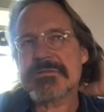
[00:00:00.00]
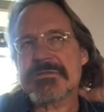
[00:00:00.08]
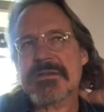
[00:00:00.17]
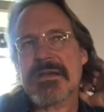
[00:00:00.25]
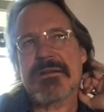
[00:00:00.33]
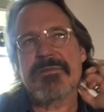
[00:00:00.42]

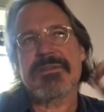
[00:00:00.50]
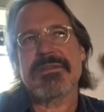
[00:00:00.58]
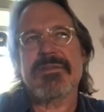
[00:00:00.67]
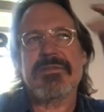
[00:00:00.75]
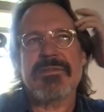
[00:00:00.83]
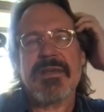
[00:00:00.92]
kind of a
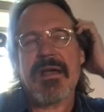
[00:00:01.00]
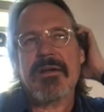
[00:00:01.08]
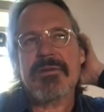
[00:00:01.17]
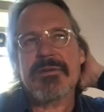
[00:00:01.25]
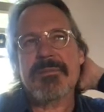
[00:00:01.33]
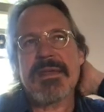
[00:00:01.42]

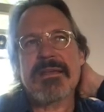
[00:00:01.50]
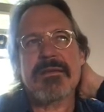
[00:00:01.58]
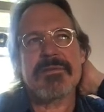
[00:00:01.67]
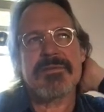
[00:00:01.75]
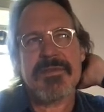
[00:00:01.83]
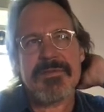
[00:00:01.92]
desire to
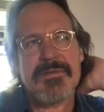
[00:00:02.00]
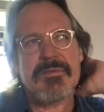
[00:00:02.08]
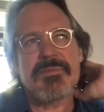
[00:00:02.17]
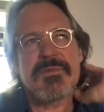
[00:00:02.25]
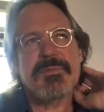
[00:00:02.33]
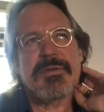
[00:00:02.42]
make
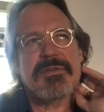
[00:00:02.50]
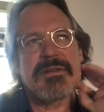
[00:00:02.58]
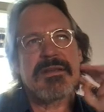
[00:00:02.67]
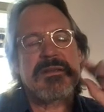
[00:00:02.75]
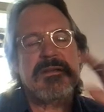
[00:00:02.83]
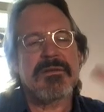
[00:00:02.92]
systems
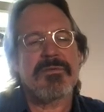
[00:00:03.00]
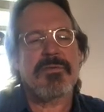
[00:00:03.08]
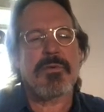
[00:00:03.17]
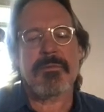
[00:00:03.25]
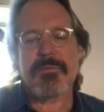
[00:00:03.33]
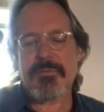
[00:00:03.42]
building in the
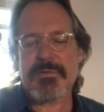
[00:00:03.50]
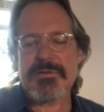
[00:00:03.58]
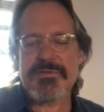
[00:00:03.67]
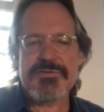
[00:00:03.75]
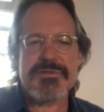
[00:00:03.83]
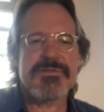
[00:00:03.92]
form of
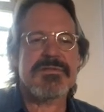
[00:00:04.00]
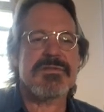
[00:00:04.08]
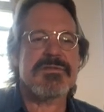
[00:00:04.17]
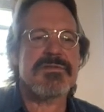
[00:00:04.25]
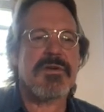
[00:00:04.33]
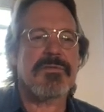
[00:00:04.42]
religions
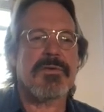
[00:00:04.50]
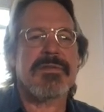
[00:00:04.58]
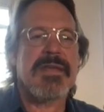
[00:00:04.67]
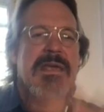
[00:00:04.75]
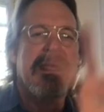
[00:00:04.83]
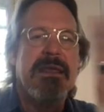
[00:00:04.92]
and so forth.
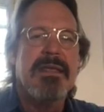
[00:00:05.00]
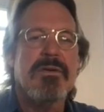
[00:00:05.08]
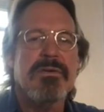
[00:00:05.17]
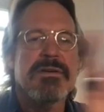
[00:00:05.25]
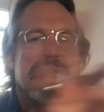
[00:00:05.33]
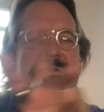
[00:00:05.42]

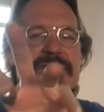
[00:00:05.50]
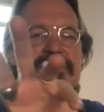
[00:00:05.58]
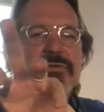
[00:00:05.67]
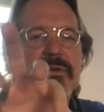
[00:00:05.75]
Here is your